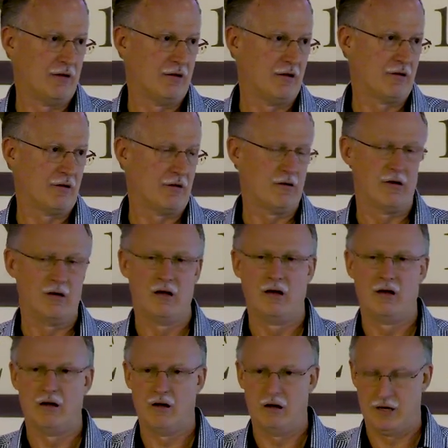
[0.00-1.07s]
No, no,
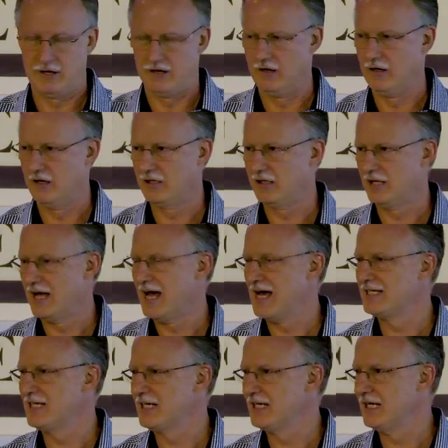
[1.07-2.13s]
on earth
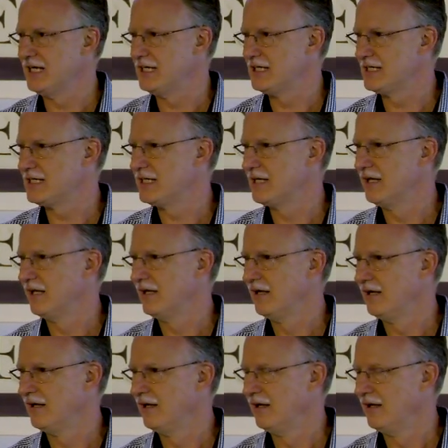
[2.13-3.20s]
as it is.
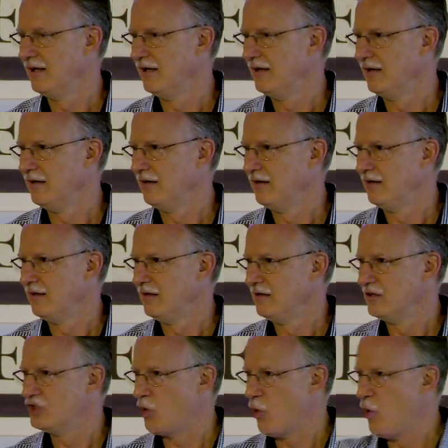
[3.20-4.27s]

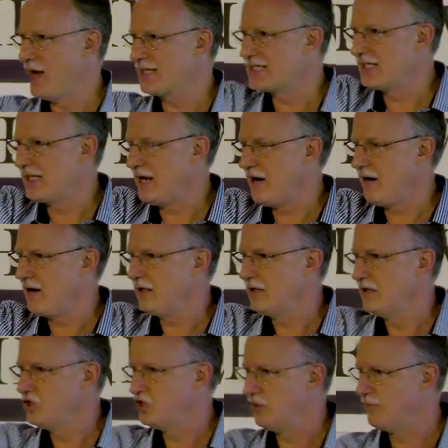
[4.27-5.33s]
So what's there
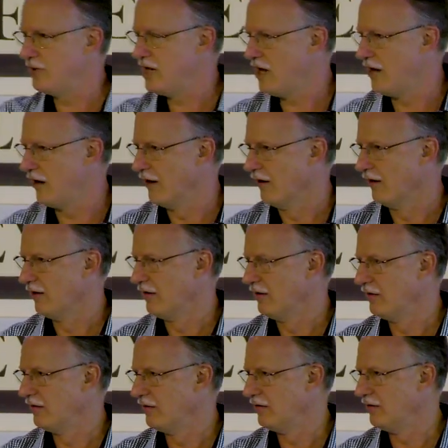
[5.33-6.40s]
should be here.
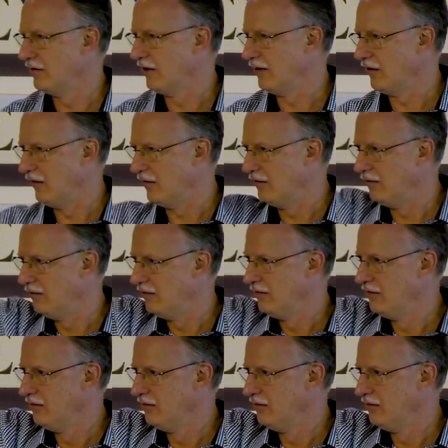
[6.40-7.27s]
Hello?